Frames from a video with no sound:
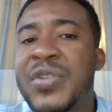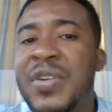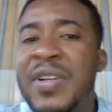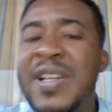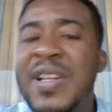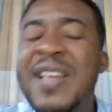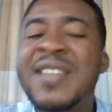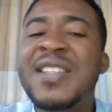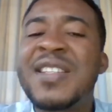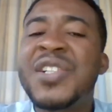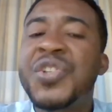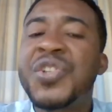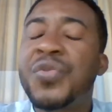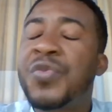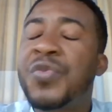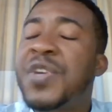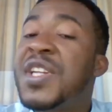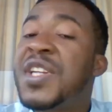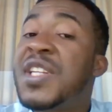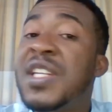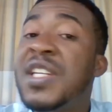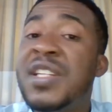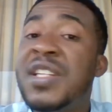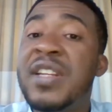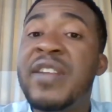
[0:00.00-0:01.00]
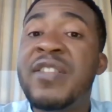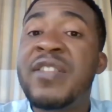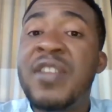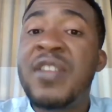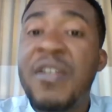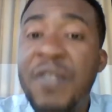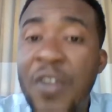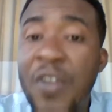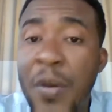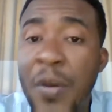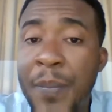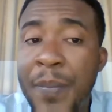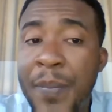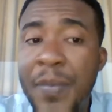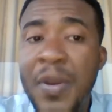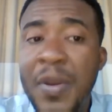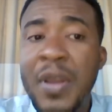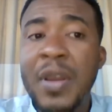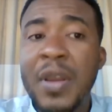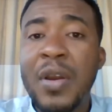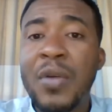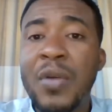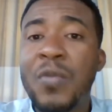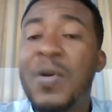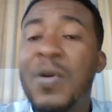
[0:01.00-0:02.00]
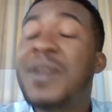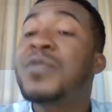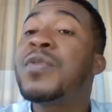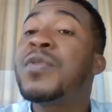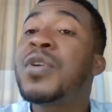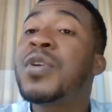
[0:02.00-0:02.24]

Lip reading: isn't ready to develop what we